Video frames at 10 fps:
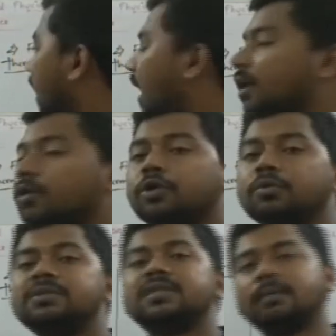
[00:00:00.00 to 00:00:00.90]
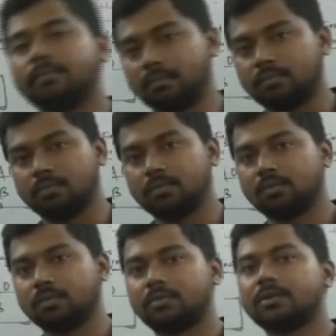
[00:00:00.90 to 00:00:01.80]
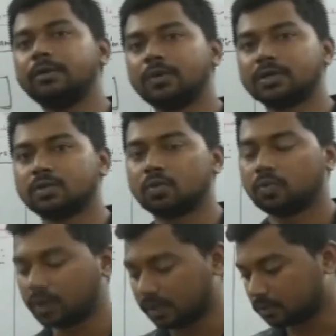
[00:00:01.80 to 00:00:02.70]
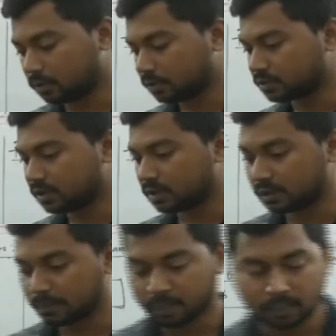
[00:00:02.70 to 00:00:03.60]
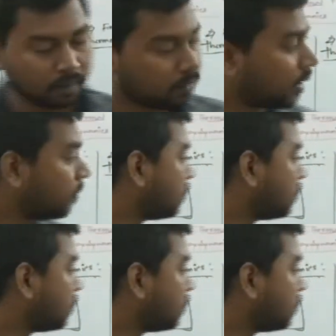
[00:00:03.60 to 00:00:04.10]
are going to be same. Try to understand what I'm going to say. What I'm